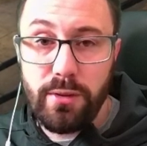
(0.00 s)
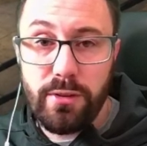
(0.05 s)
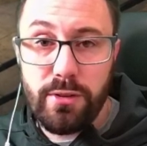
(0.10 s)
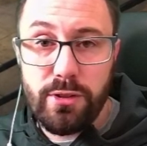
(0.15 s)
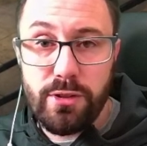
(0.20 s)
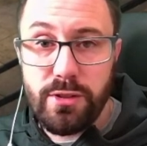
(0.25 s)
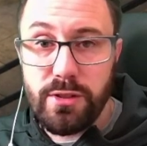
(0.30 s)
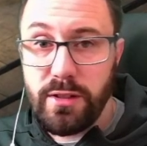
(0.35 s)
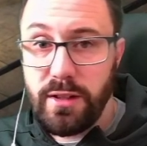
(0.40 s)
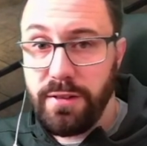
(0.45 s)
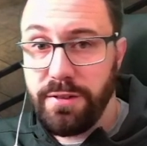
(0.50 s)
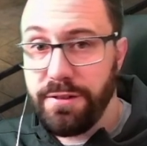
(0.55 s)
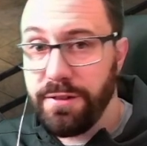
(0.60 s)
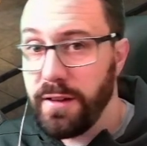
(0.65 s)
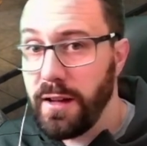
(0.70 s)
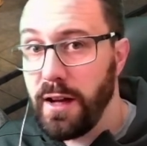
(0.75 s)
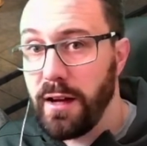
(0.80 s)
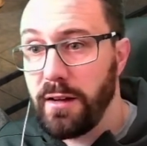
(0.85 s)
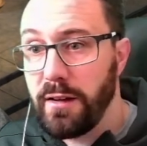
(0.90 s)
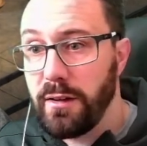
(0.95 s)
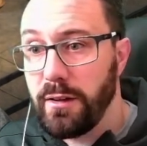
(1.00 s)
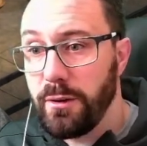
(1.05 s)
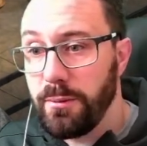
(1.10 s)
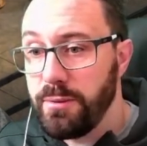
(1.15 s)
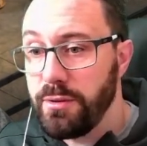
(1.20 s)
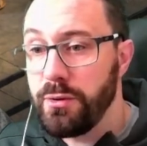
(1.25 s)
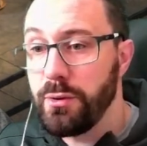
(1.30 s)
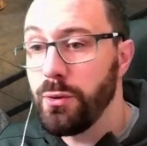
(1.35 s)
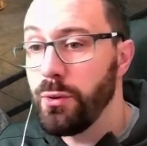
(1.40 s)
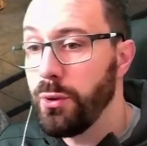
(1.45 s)
just a flat
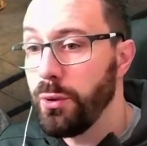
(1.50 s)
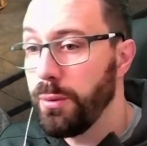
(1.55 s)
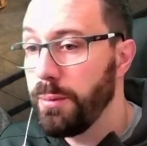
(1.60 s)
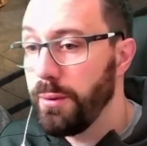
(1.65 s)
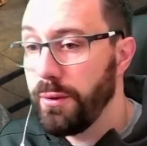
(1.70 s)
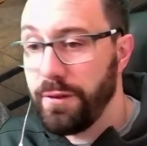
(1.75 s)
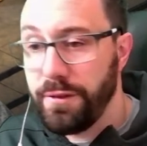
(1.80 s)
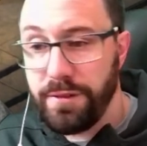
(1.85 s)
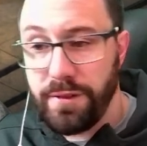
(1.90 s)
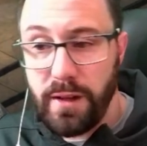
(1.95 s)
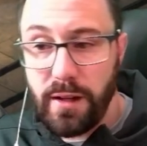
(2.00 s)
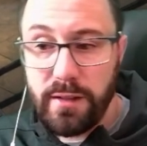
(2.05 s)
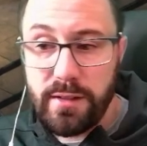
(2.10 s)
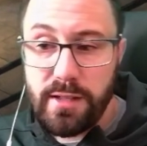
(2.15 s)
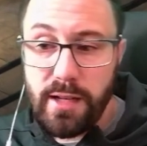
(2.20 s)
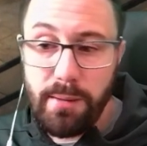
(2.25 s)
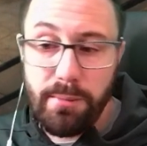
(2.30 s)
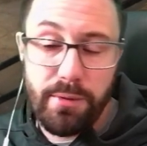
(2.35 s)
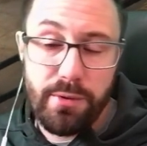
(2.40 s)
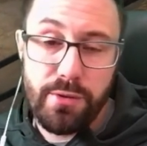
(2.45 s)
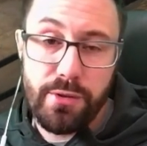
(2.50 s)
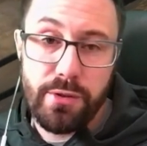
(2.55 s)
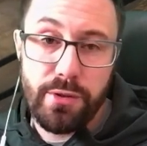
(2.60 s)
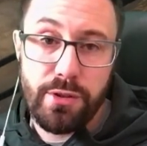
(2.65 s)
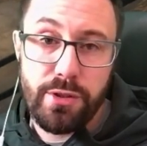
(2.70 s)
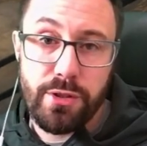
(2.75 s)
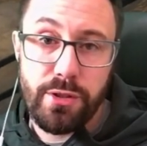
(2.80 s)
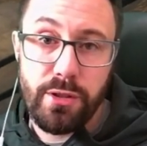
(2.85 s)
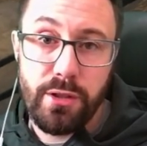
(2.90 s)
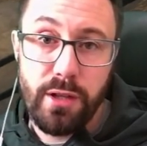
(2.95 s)
absorb or flat damage
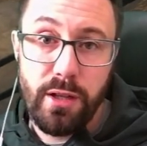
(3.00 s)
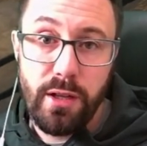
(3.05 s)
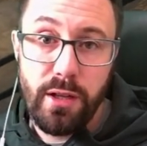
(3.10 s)
reduction.